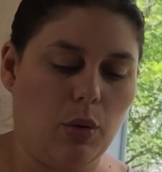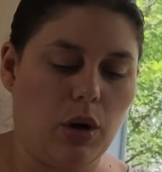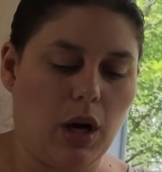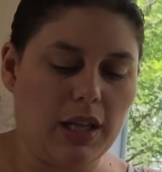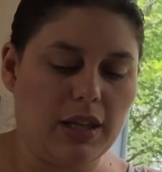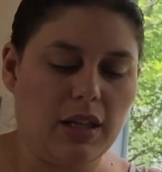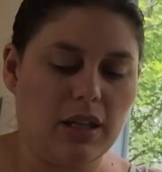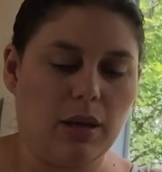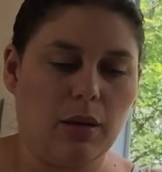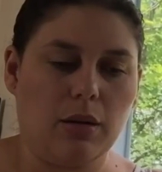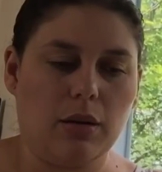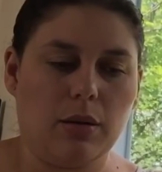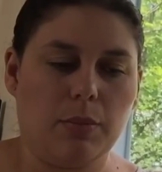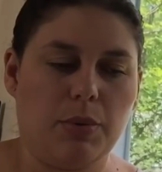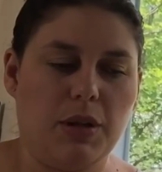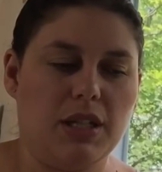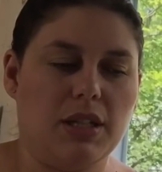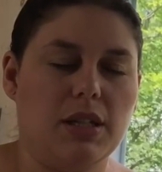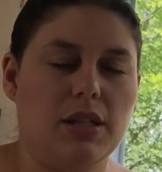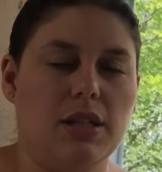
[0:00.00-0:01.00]
I think
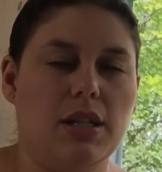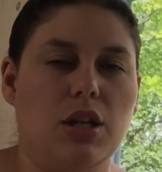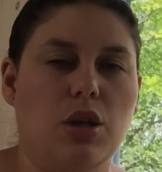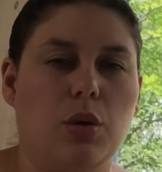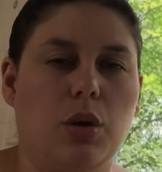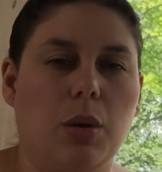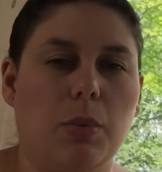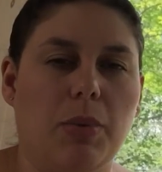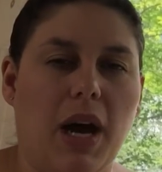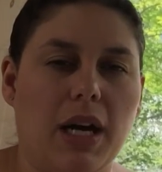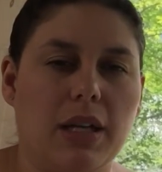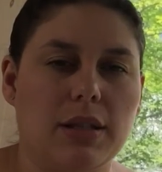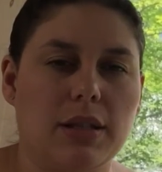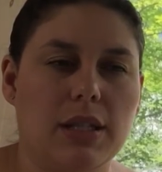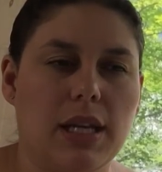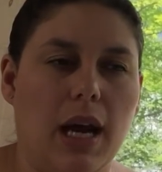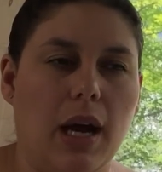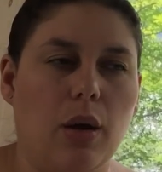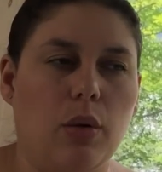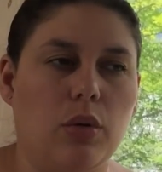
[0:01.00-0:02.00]
pieces that you can pass
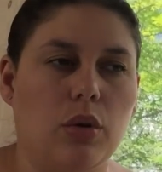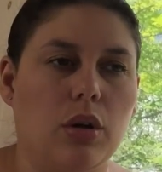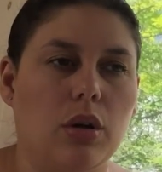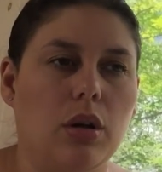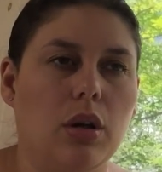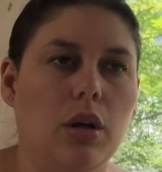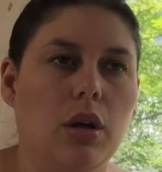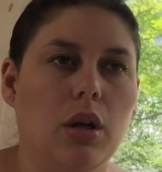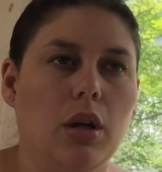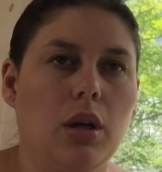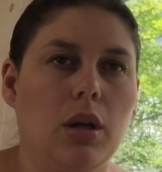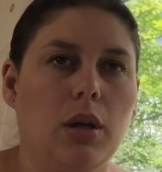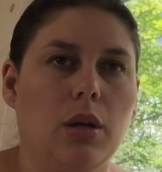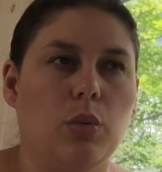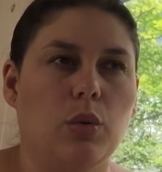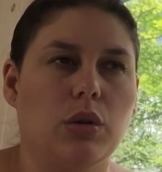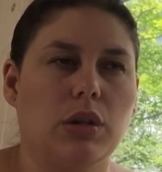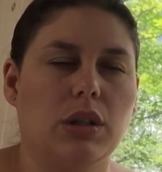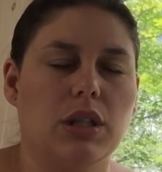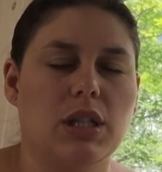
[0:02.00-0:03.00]
down are
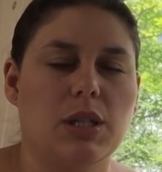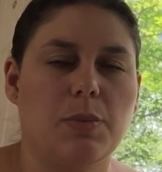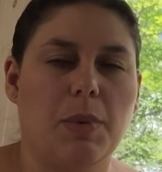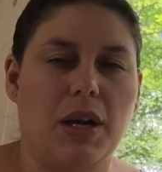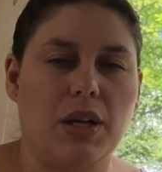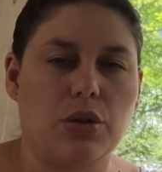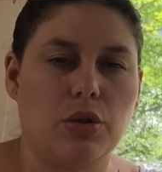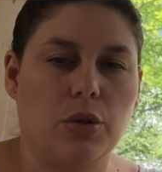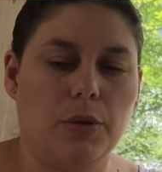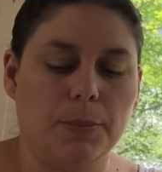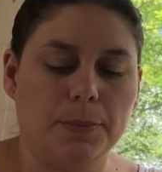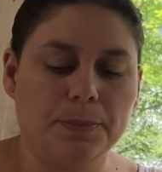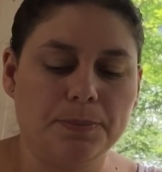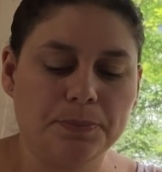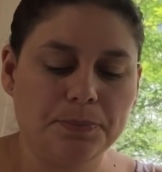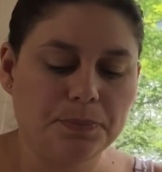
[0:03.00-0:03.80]
really special.